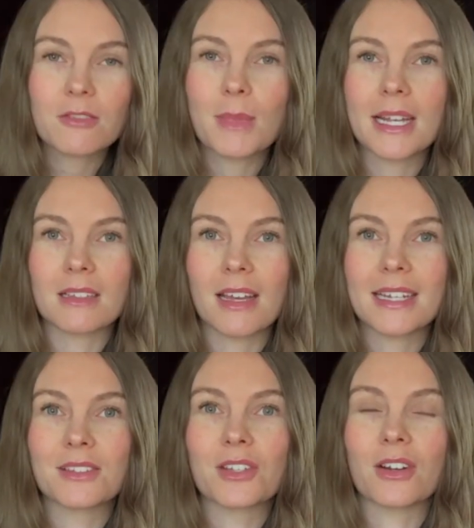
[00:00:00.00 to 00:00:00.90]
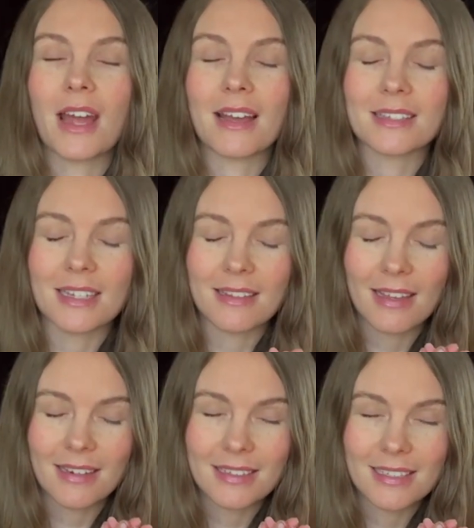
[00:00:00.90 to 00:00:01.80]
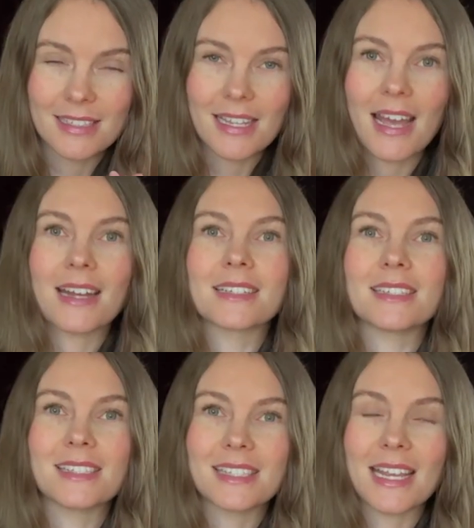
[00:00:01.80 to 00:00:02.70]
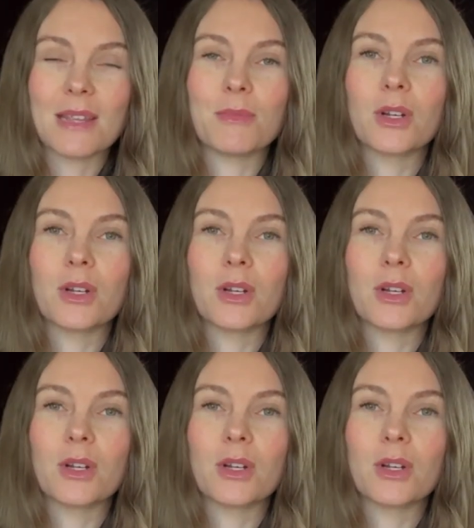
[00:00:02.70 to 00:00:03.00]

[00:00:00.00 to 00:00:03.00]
of my clients are asking that exact same